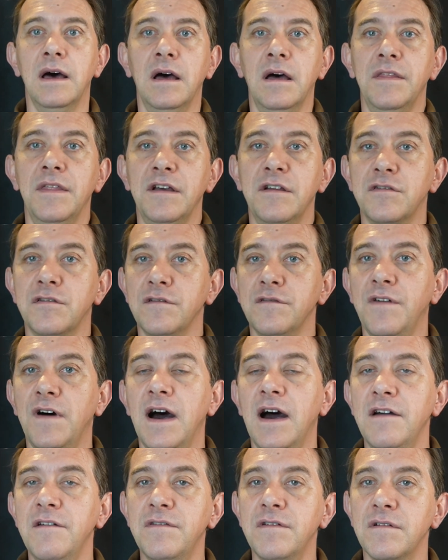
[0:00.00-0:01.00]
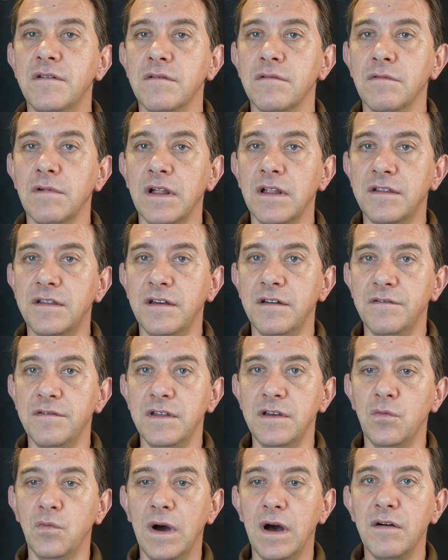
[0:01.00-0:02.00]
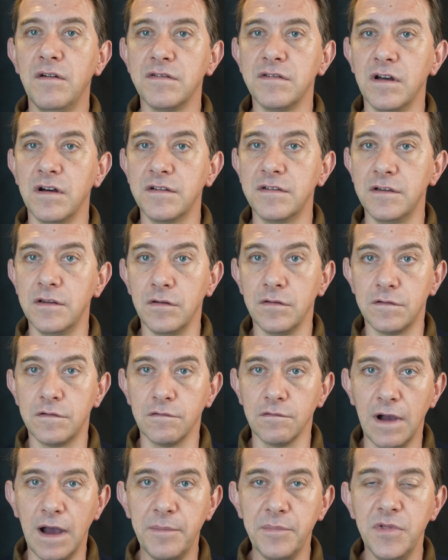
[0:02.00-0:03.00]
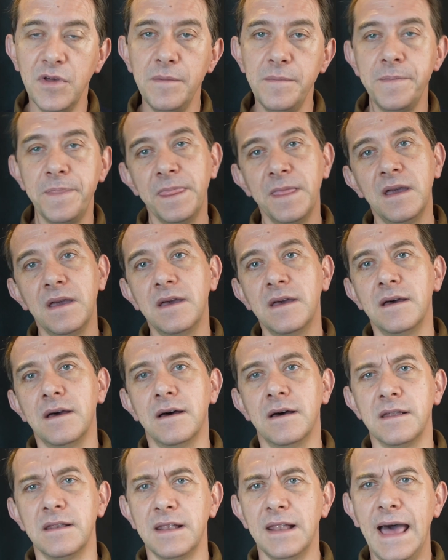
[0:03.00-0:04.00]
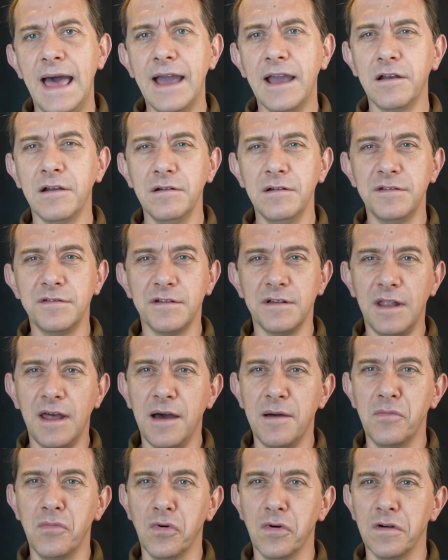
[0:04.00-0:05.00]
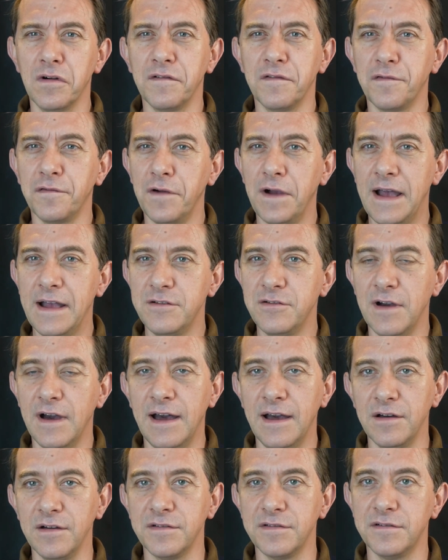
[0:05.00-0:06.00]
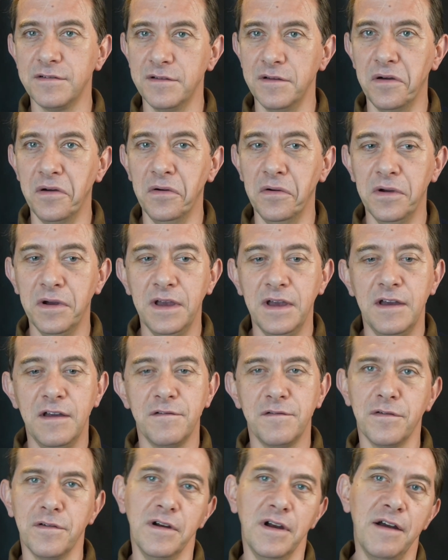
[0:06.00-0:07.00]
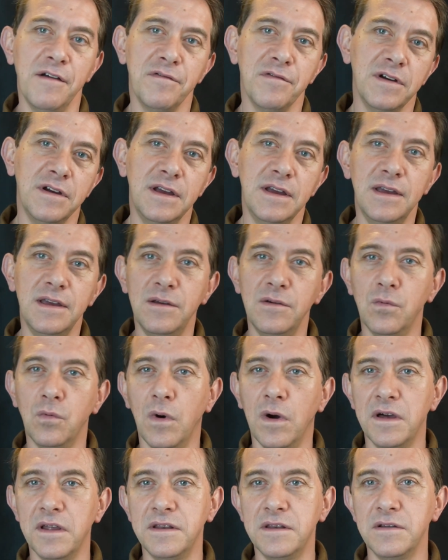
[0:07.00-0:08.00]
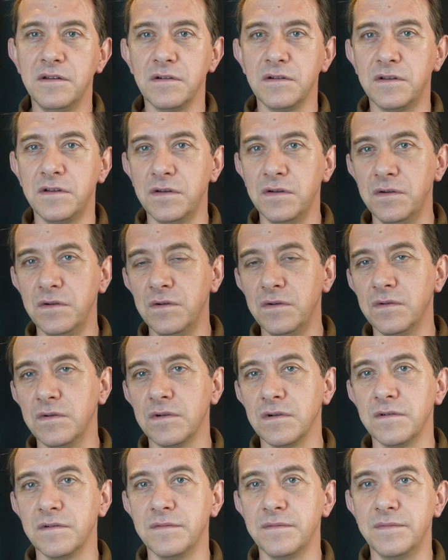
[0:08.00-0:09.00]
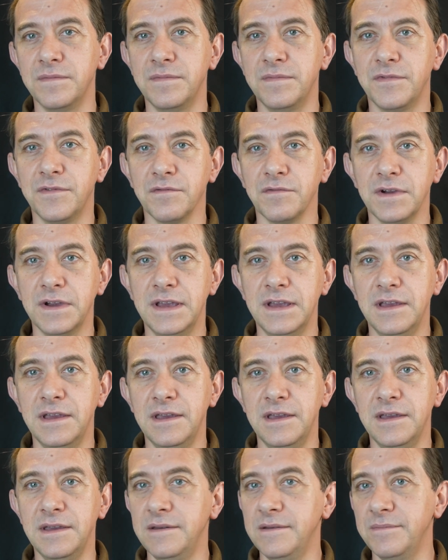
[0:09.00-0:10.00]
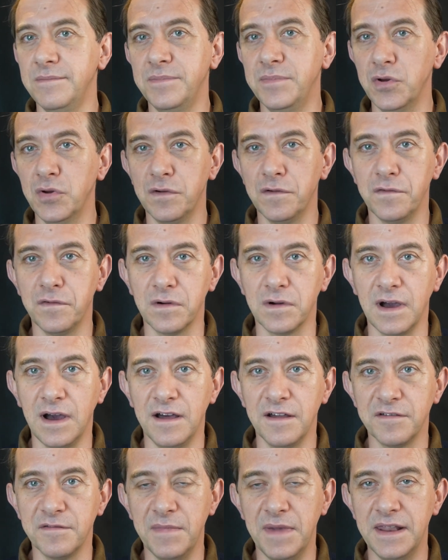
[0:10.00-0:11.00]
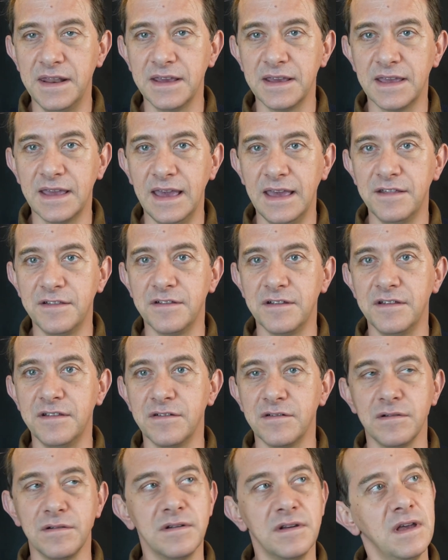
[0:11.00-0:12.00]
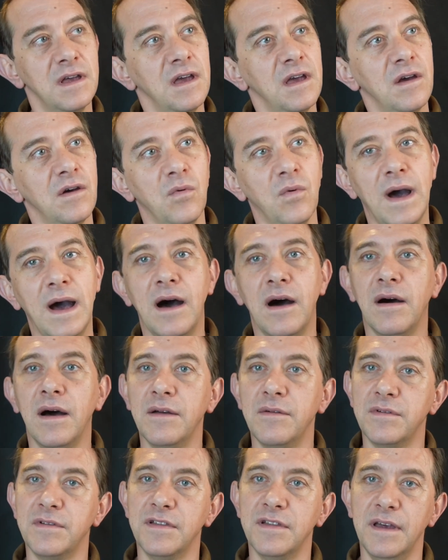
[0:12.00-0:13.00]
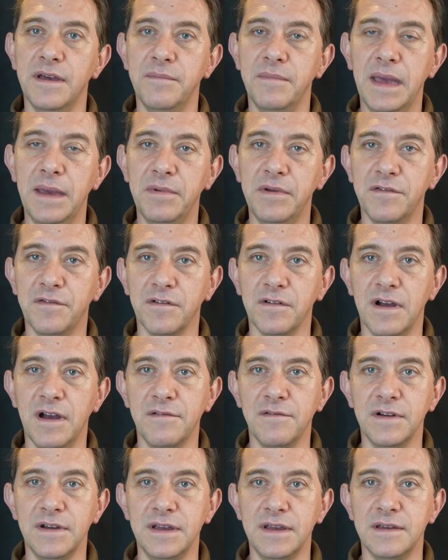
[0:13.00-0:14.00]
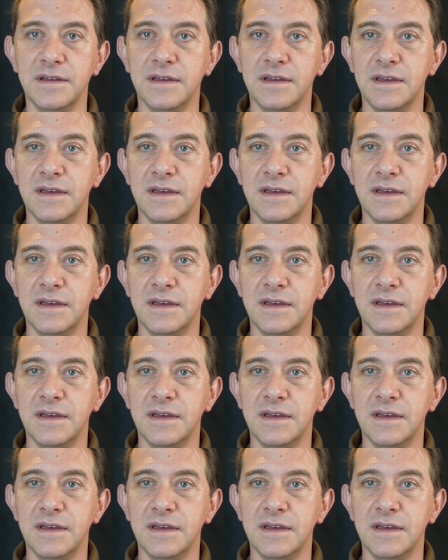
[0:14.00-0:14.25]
They survive relatively well as long as you don't drop them. Lacquer is a lot more fragile. So for every 1 or 2 or 3 beautiful cosmetic cases, or wow, I would say maybe for every